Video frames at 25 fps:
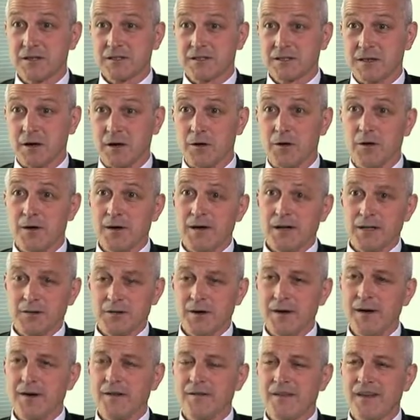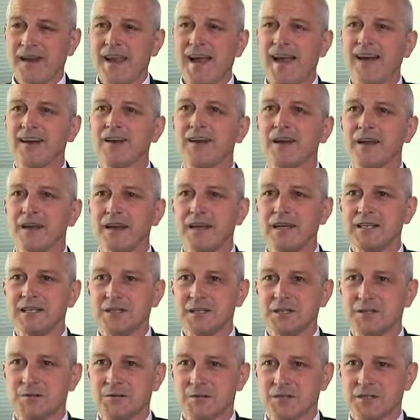So it's really not the
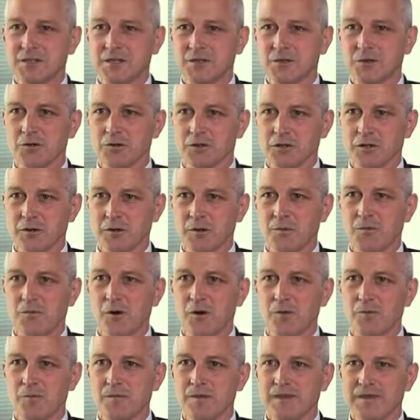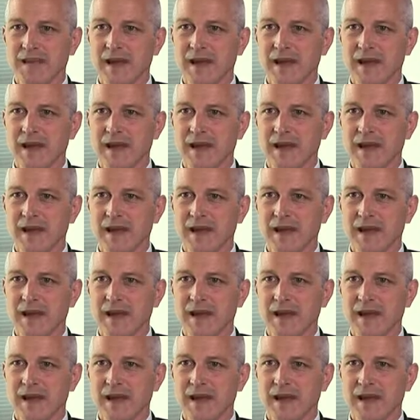calculations which is causing the a problem.